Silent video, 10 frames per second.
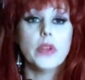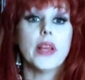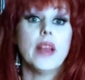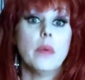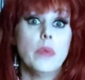
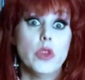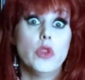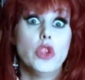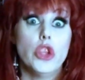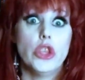because I
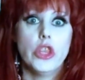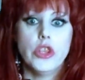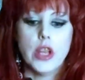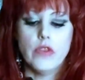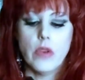have just the
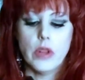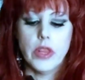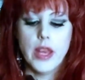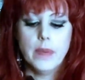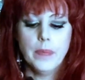Jade roller
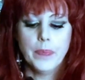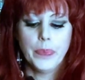thing.